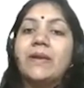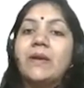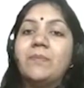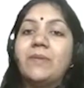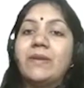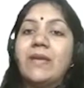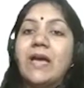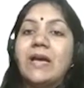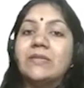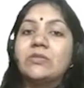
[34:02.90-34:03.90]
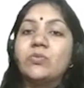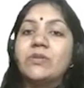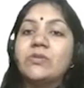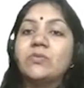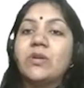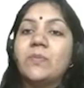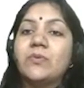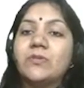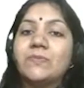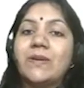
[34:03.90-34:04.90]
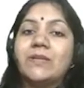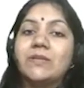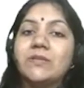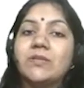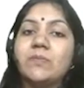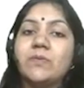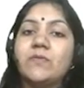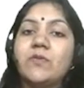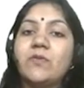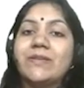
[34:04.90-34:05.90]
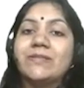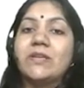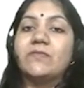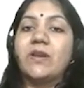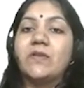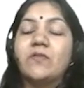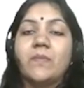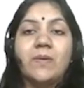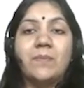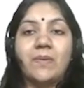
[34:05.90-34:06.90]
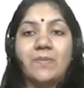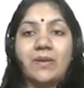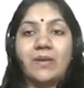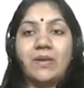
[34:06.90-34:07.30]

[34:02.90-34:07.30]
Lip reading: company has to issue the prospectus before raising fund from the public.